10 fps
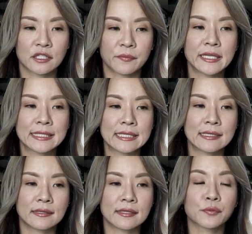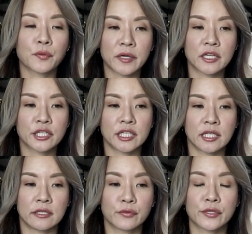So basically this woman,
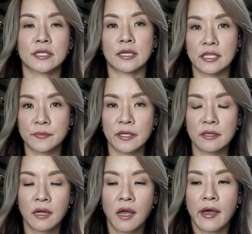she loses her husband,